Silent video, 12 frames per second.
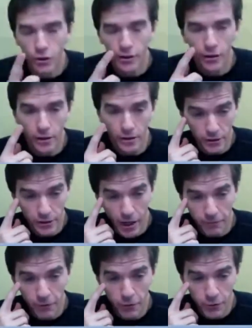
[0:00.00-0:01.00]
On the
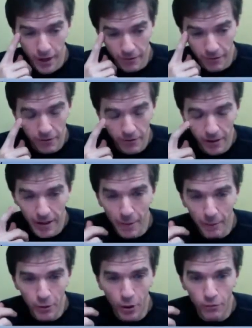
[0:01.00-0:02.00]
iPhone, you have an
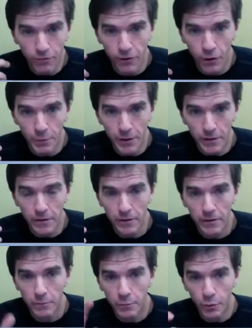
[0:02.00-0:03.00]
app called Filmic
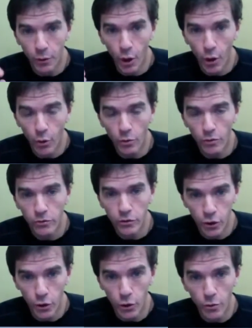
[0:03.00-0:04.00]
Pro
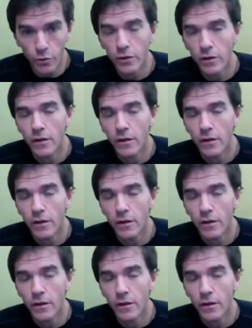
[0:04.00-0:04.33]
2,